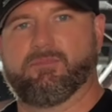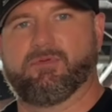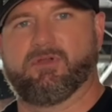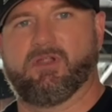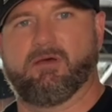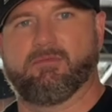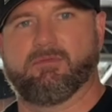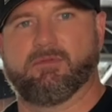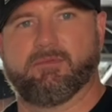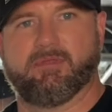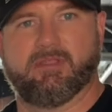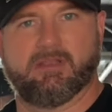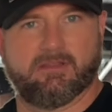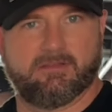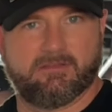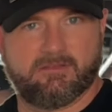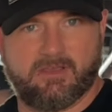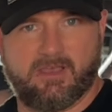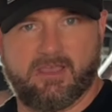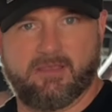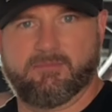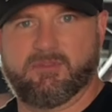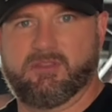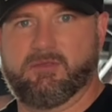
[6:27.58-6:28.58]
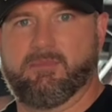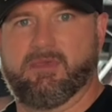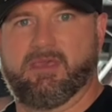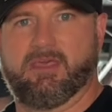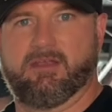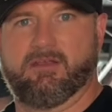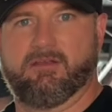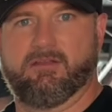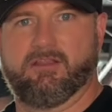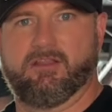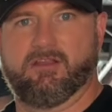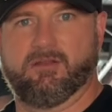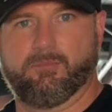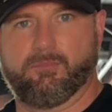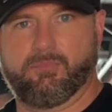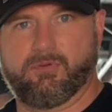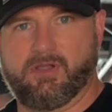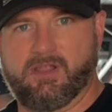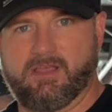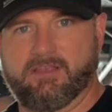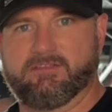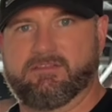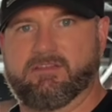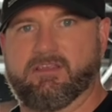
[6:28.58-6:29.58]
problem in a timely manner in a
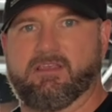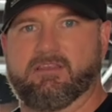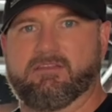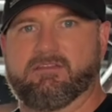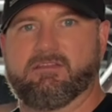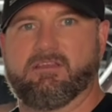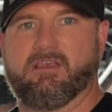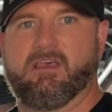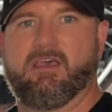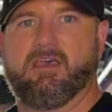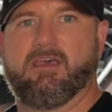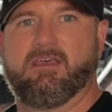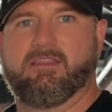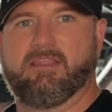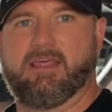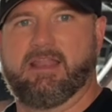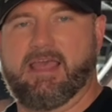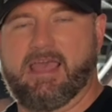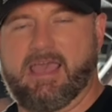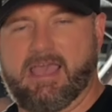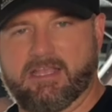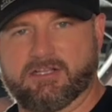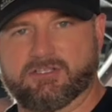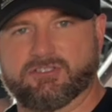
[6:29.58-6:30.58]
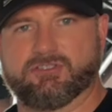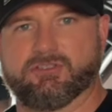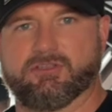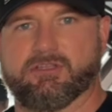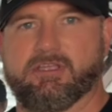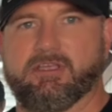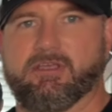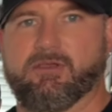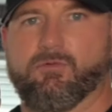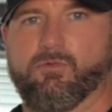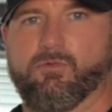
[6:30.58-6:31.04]
process that actually